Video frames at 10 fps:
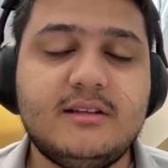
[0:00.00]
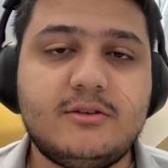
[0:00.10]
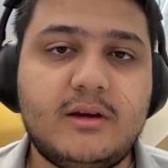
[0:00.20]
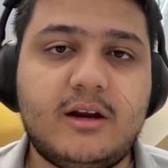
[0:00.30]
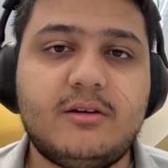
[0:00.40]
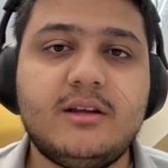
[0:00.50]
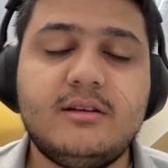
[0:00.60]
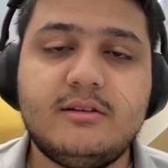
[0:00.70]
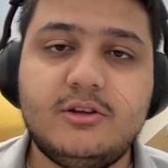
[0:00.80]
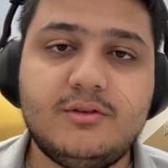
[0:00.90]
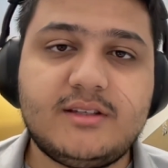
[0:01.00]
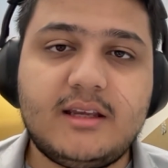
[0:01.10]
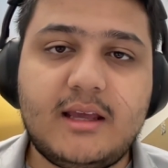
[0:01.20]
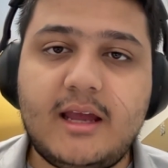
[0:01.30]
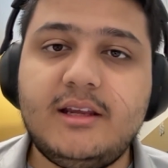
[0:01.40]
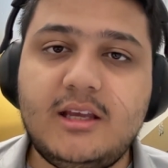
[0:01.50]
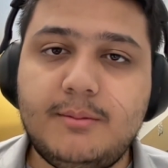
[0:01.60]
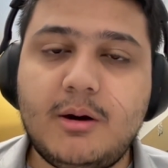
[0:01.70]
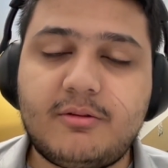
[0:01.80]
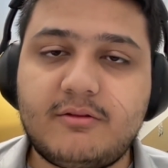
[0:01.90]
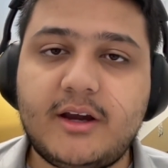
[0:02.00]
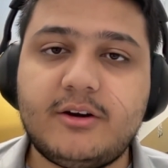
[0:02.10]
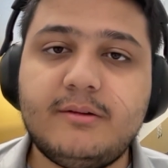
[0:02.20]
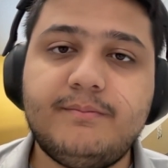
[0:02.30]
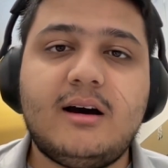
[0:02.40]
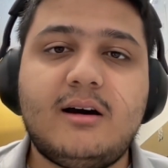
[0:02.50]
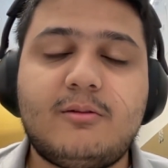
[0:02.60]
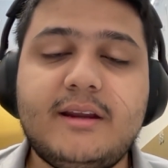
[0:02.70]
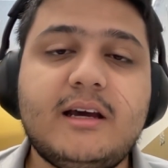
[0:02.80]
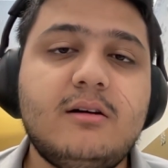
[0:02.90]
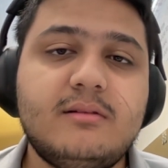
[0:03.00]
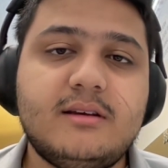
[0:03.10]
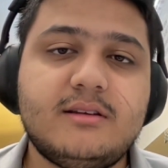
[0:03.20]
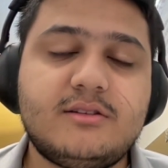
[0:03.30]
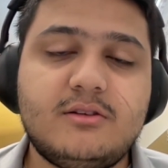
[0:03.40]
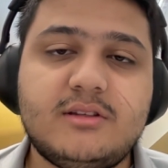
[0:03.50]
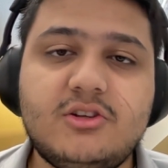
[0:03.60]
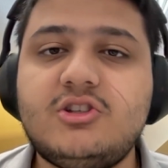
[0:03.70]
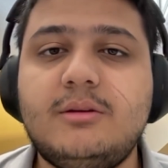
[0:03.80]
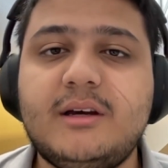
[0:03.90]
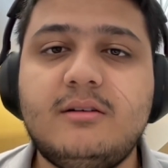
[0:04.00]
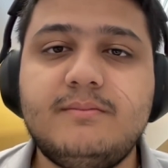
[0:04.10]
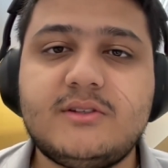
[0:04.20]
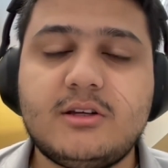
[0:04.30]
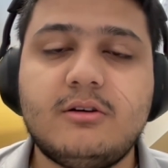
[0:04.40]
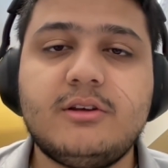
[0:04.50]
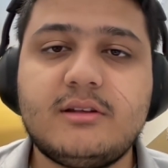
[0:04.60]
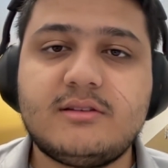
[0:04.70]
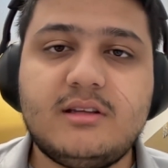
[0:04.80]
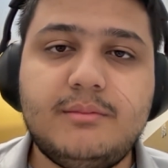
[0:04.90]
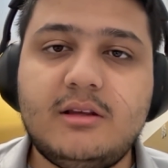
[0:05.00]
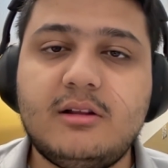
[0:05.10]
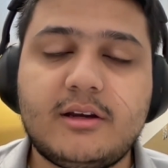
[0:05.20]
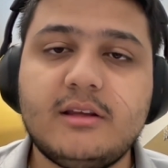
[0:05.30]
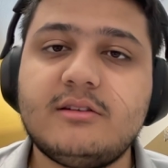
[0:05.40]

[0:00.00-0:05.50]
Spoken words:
into Aery using any email provider. Right now, it is using Gmail. So you can see me logging